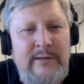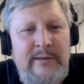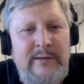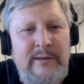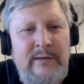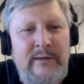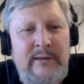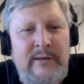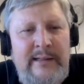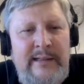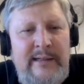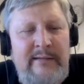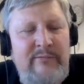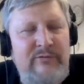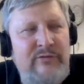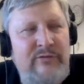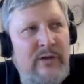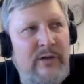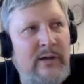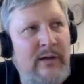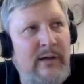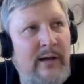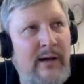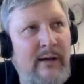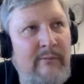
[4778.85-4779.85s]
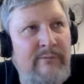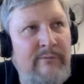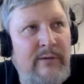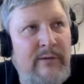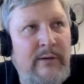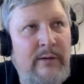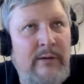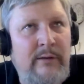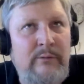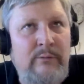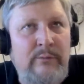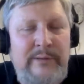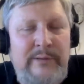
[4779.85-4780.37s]
the leaves are
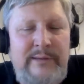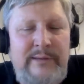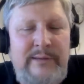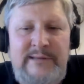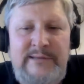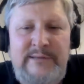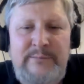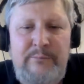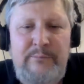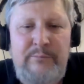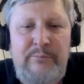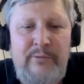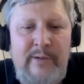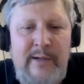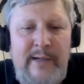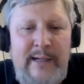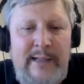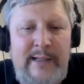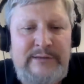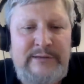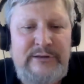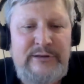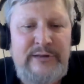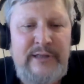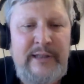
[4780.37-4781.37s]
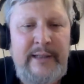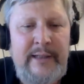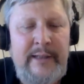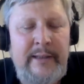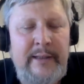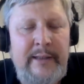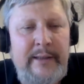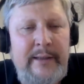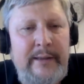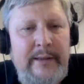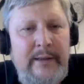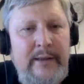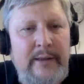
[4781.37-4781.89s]
covered with these branching